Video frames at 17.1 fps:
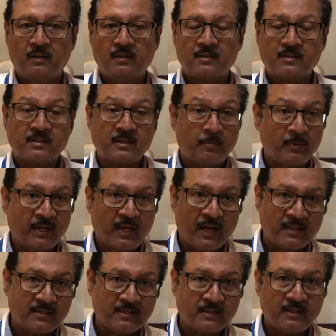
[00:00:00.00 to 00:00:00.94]
some
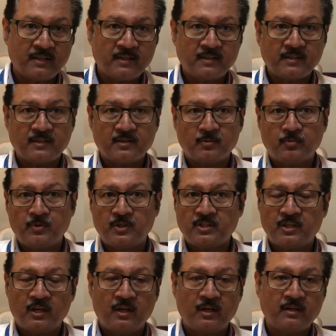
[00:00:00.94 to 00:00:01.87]
cancers
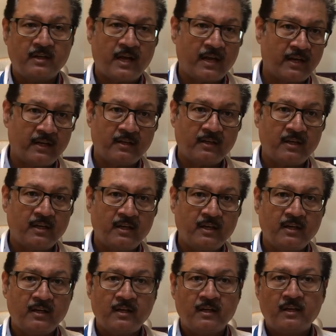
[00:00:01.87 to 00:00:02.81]
which are
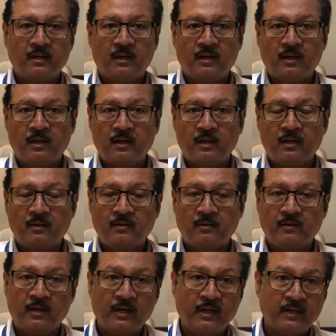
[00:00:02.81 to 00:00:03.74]
directly
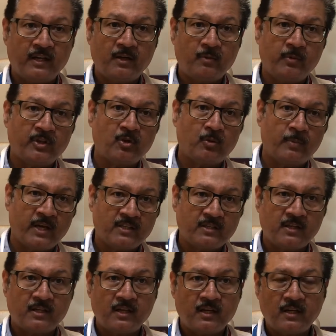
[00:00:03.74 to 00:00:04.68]
related with
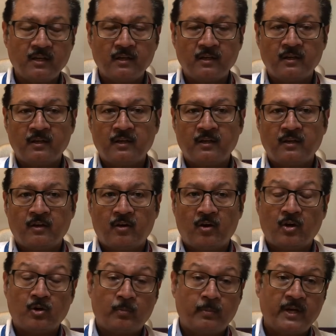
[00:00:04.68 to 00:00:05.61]
obesity,
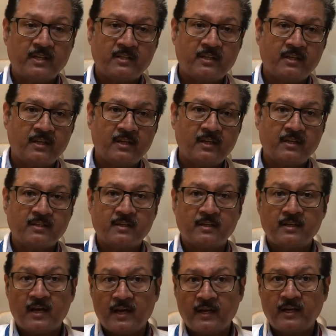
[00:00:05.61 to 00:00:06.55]
or obesity is a
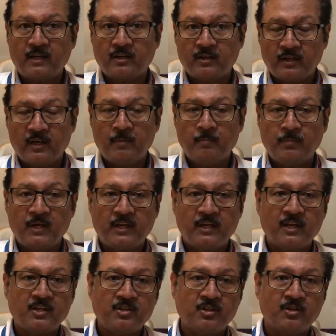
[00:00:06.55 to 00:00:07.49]
direct
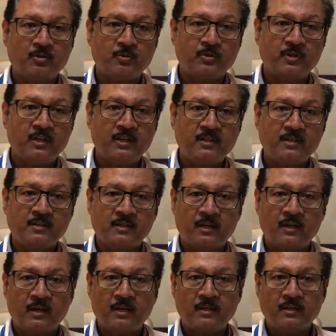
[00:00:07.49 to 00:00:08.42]
implication to these
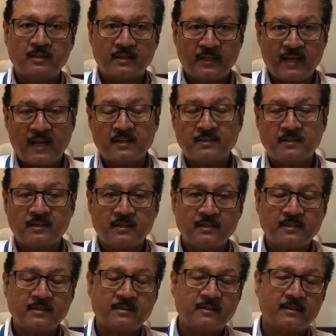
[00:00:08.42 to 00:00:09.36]

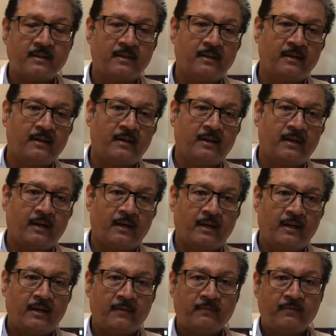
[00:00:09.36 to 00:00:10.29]
cancers.
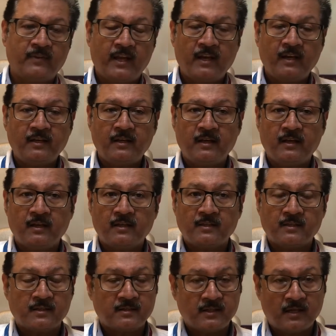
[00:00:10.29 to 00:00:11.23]
Then
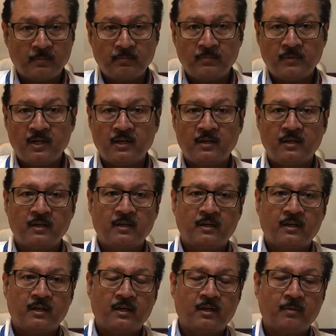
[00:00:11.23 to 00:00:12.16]
some
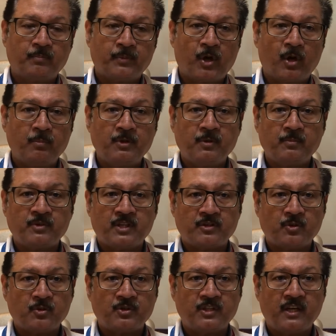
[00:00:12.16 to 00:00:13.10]
problems
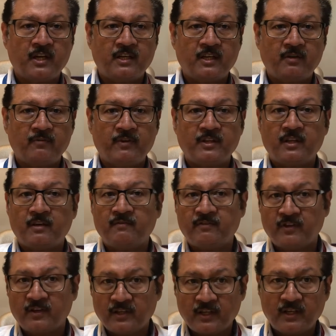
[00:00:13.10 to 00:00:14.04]
associated with
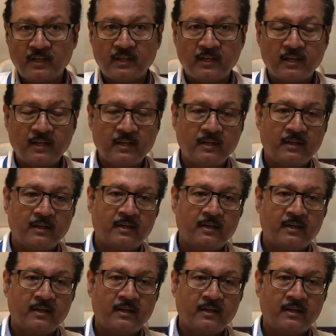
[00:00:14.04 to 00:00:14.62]
infertility,